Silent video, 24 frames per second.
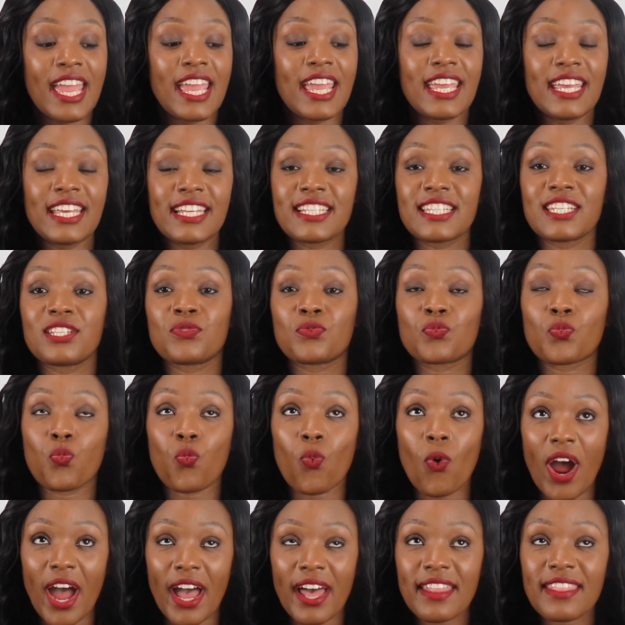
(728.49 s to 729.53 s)
It is
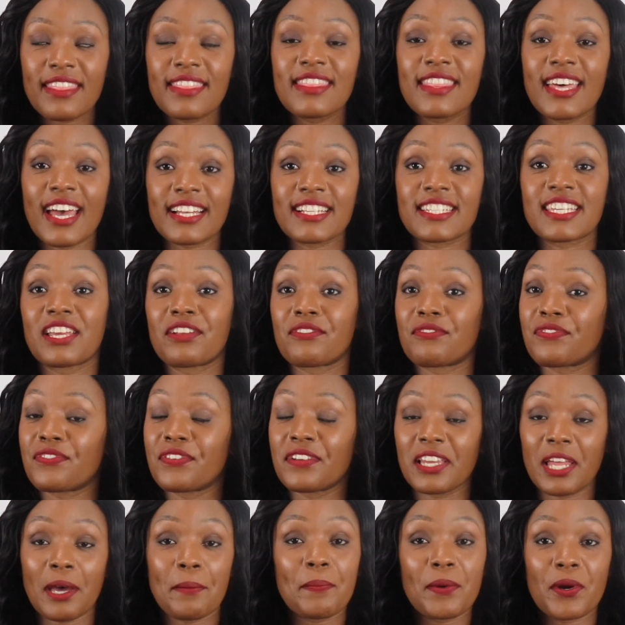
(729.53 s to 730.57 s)
one that can
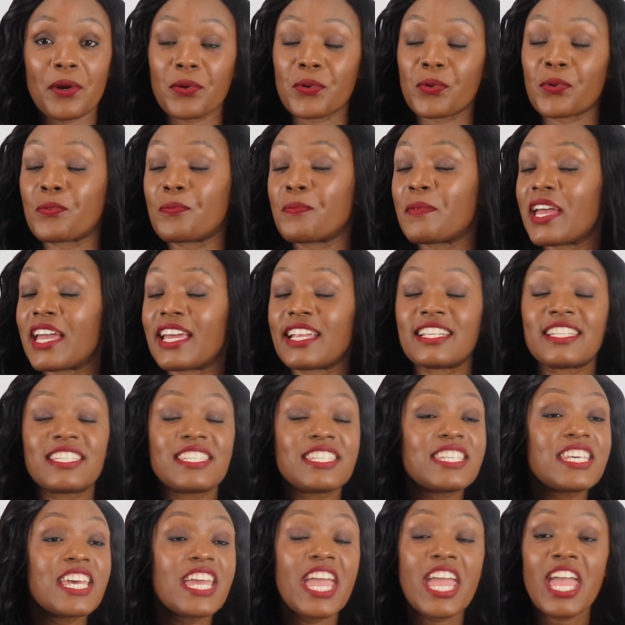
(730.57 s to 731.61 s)
fill up a room and
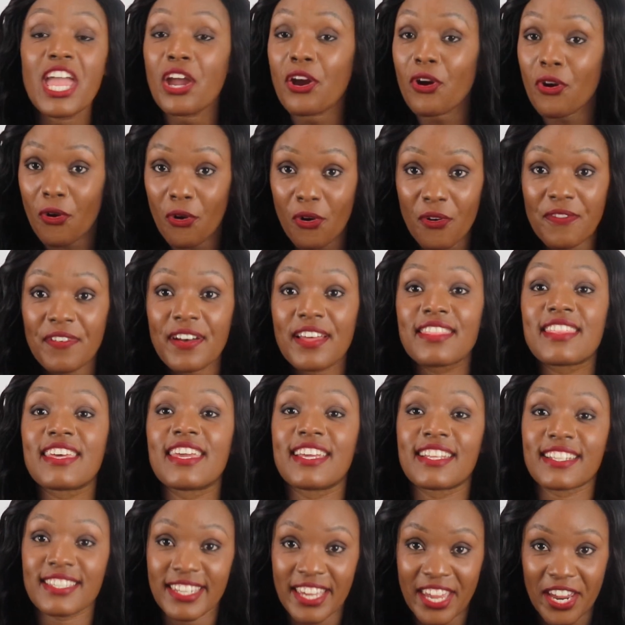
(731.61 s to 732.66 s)
take over the
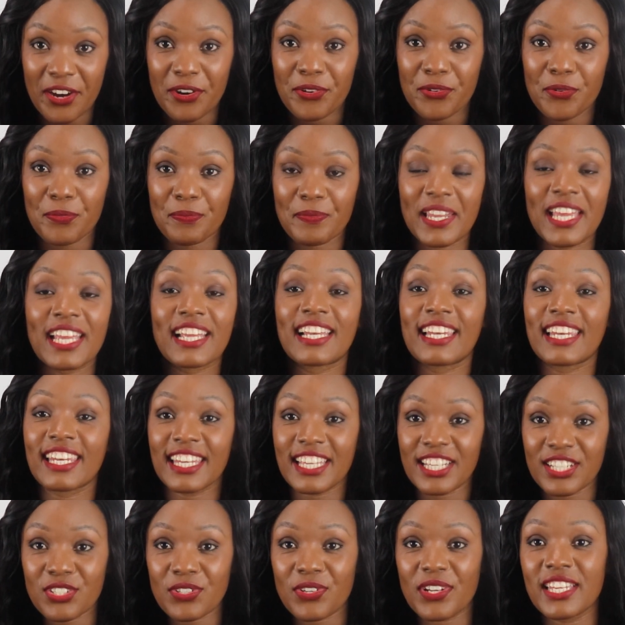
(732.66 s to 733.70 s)
entire room. Like
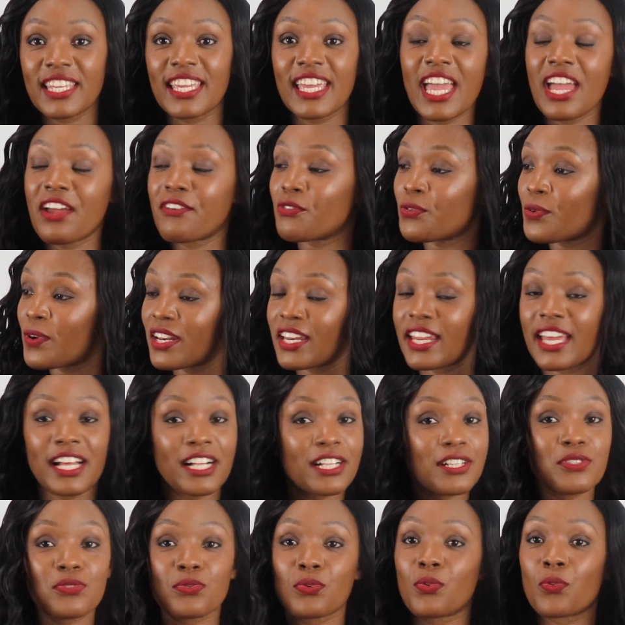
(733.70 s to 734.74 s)
literally everyone
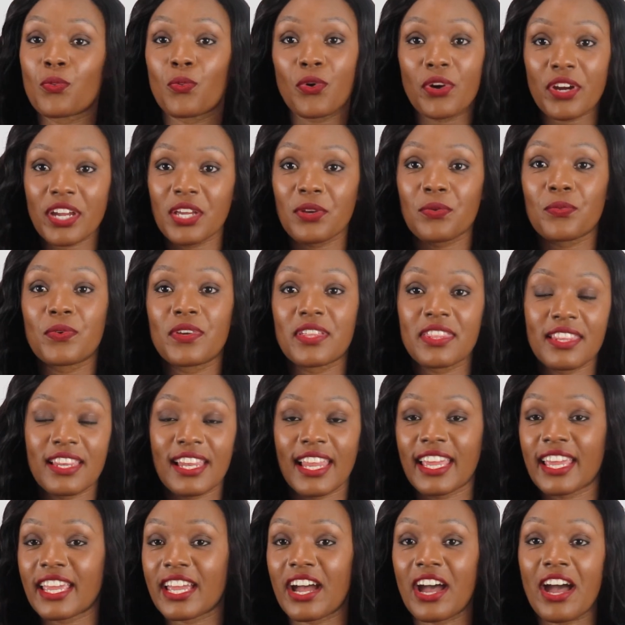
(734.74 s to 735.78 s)
else who walk in with
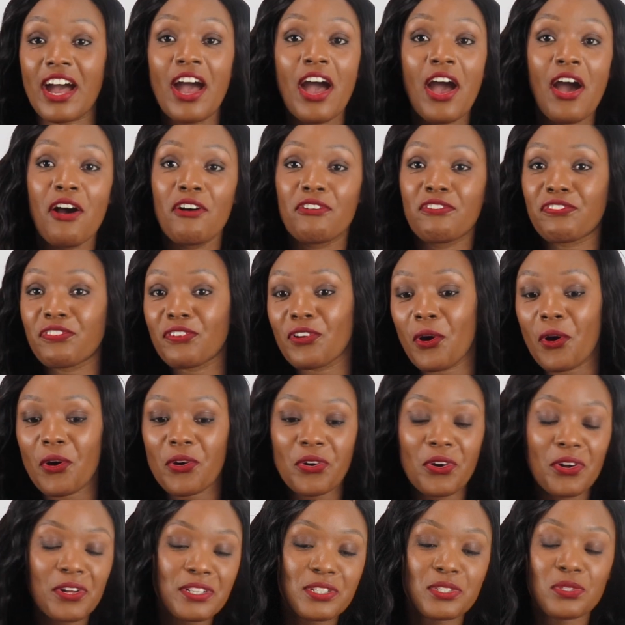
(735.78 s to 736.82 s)
like a
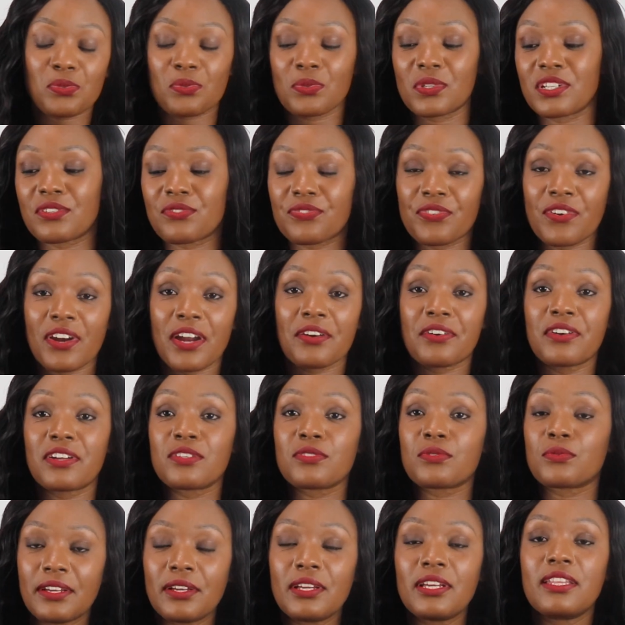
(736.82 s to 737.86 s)
floral sweet
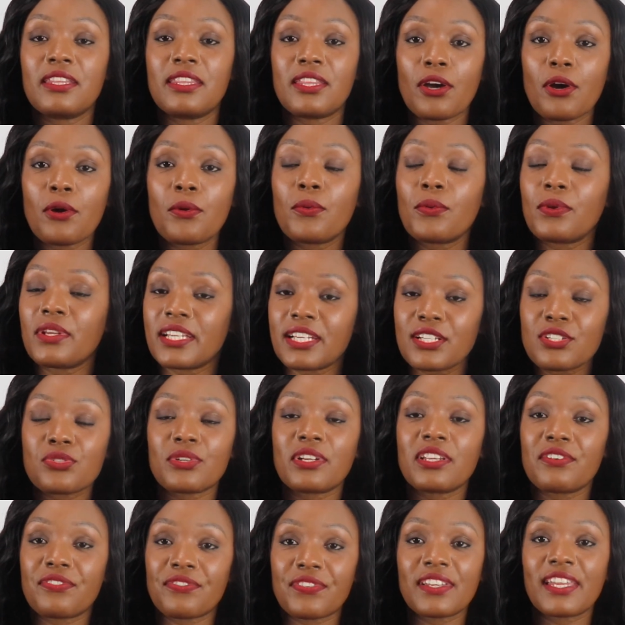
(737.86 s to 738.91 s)
fragrance, they will
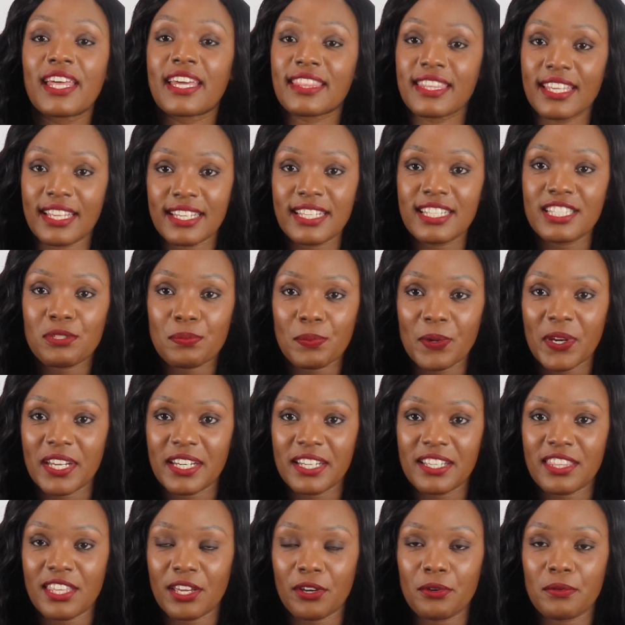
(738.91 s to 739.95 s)
literally feel like they didn't spray
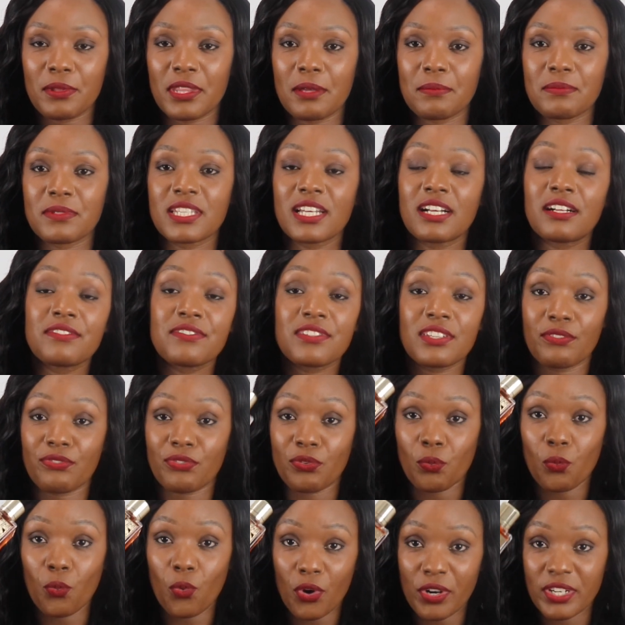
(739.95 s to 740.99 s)
anything on themselves if
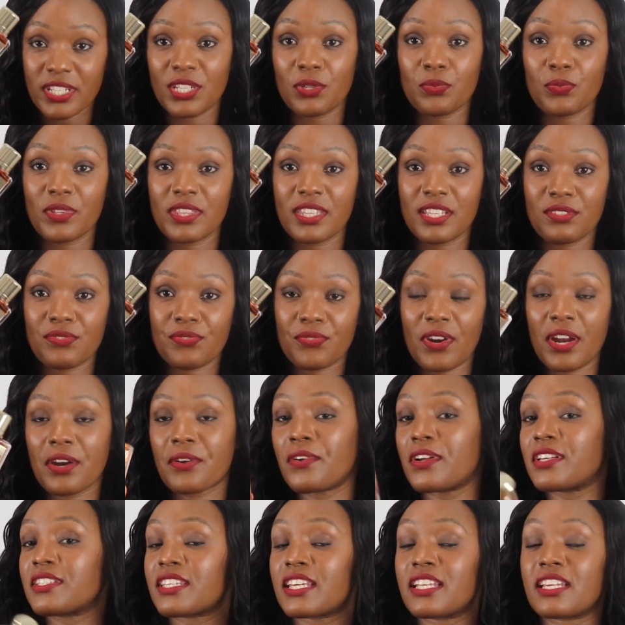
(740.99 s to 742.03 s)
you walked in with this
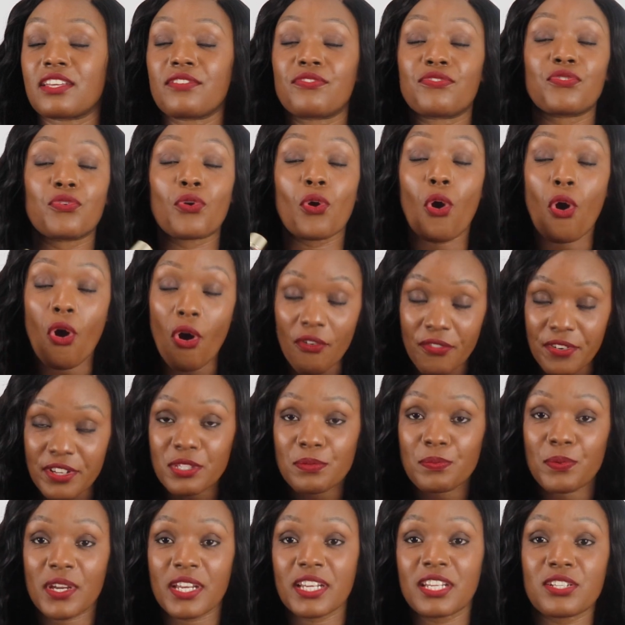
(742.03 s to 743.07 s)
fragrance, and if you
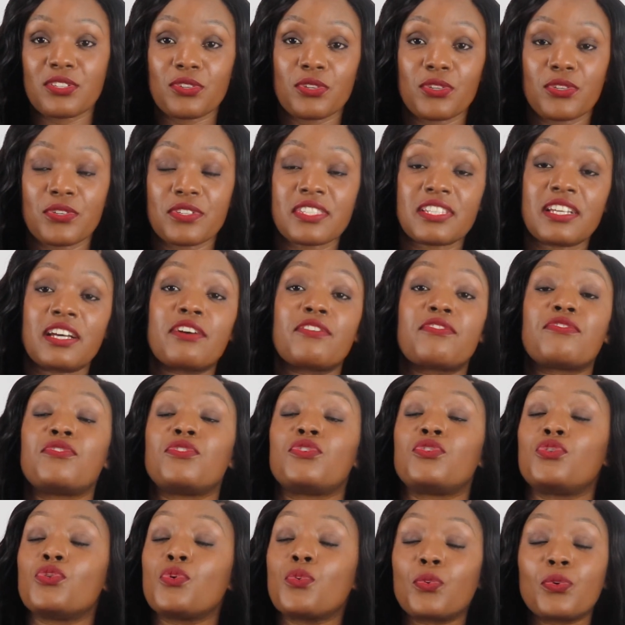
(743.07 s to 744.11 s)
oversprayed it on yourself,
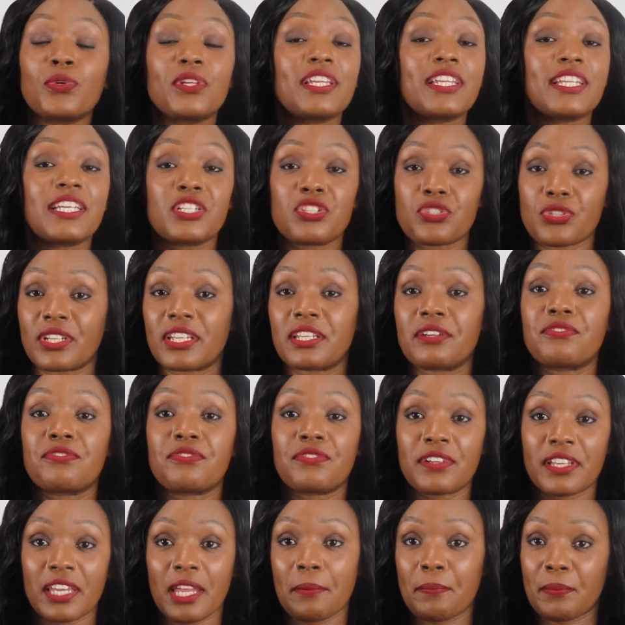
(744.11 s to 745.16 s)
you will literally
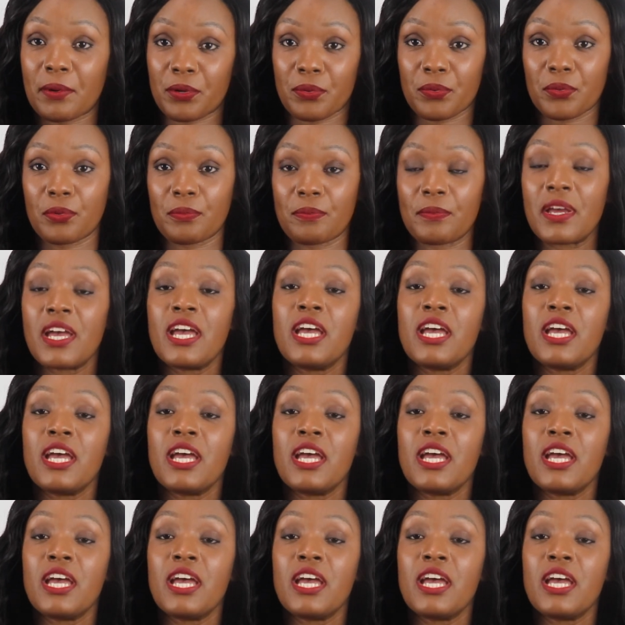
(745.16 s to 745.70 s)
fill up a room.